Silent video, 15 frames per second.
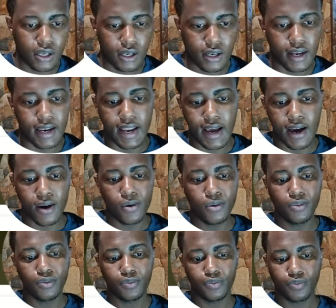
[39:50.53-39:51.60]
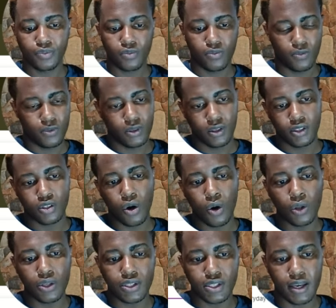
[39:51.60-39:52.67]
And now, it's all
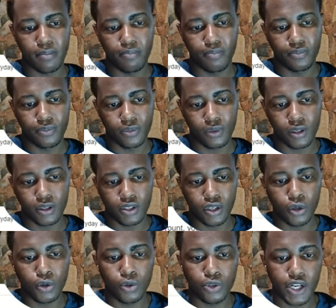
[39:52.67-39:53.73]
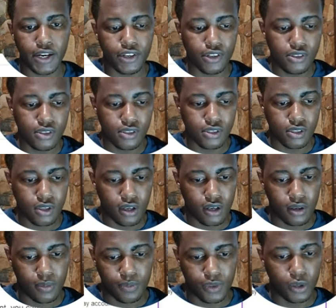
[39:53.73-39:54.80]
the same. there's no changes.
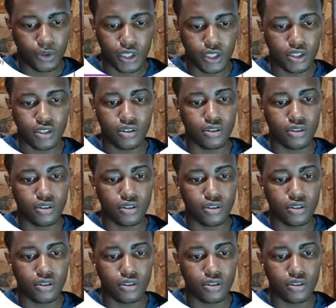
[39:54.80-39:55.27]
No changes.